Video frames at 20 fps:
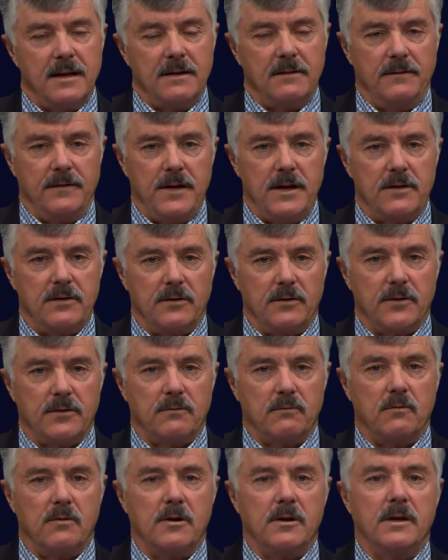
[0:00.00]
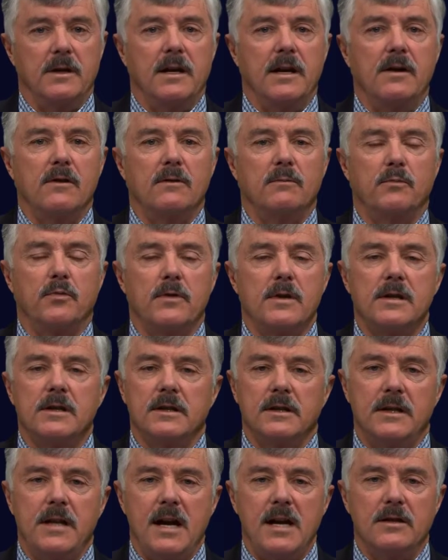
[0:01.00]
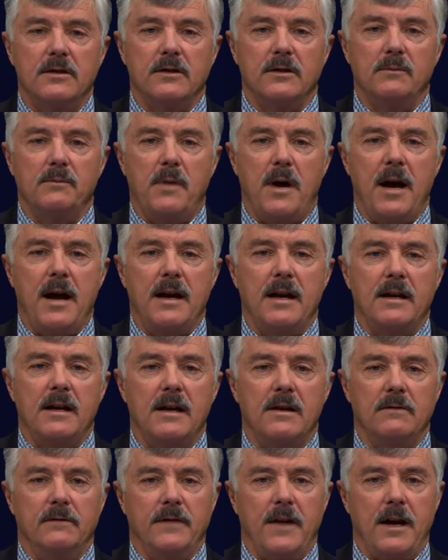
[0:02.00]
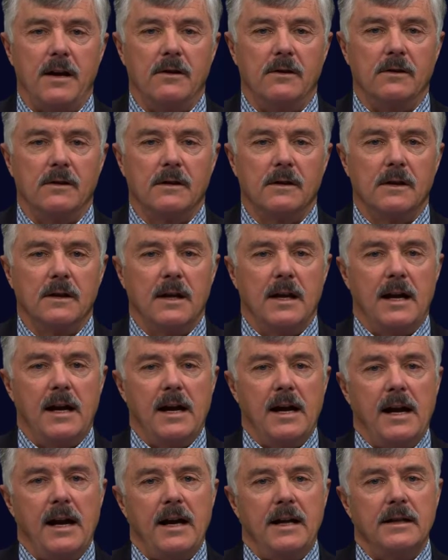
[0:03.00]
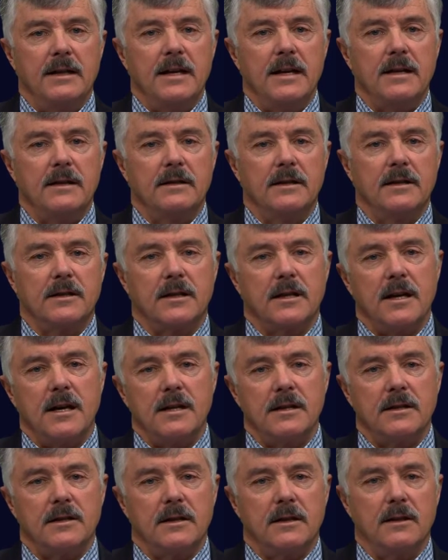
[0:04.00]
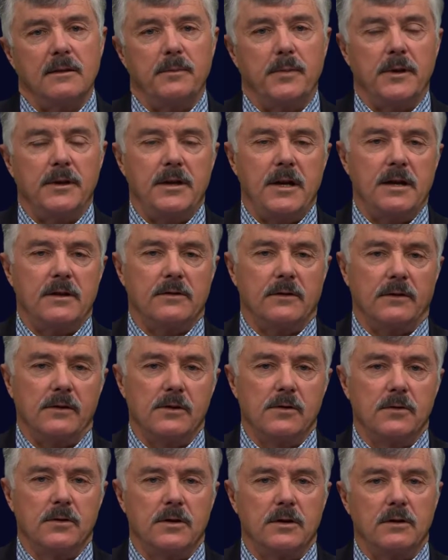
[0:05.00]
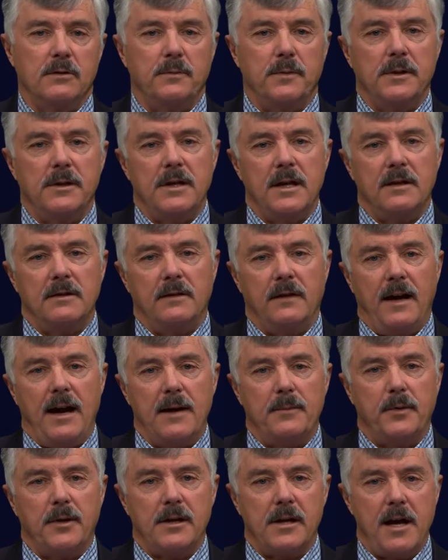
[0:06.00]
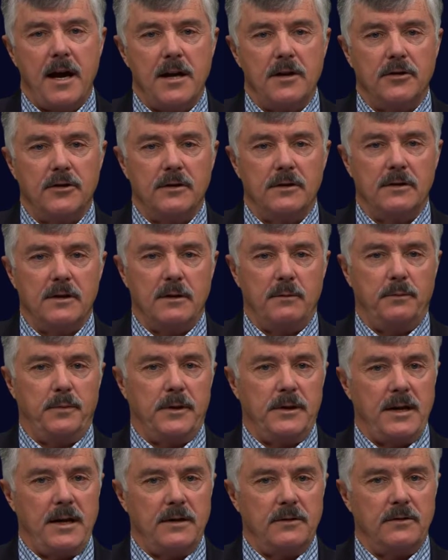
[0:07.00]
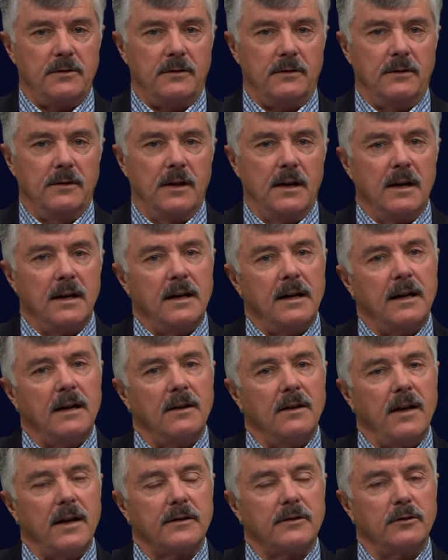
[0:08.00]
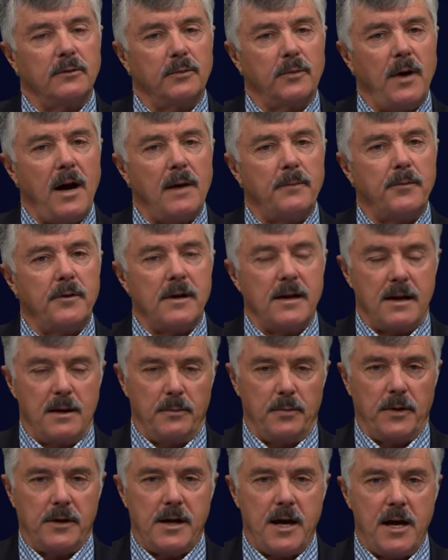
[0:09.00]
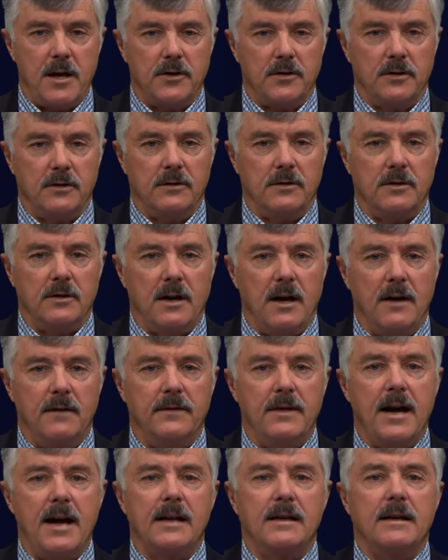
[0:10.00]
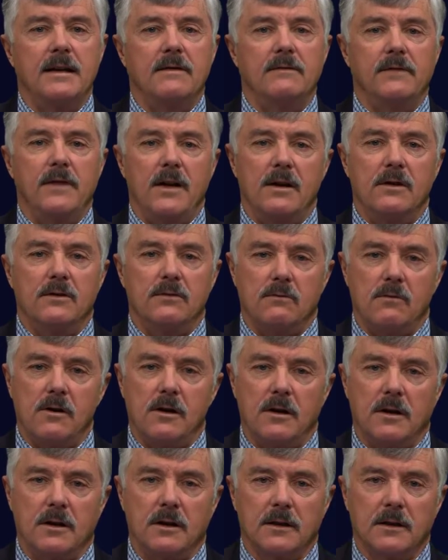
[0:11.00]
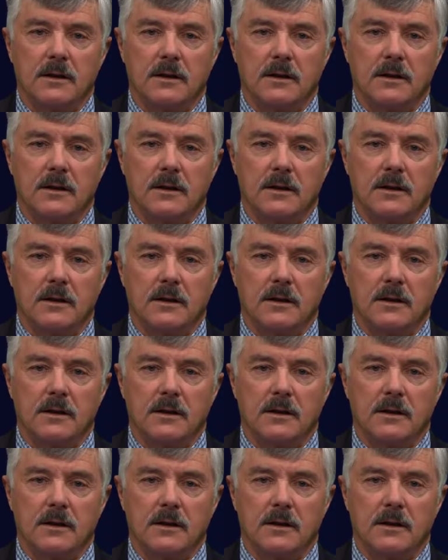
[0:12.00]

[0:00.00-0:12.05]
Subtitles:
individuals would hear a presentation by an innovator and then discuss the potential uses, potential applications, and potential intellectual property implications of that inventor's work.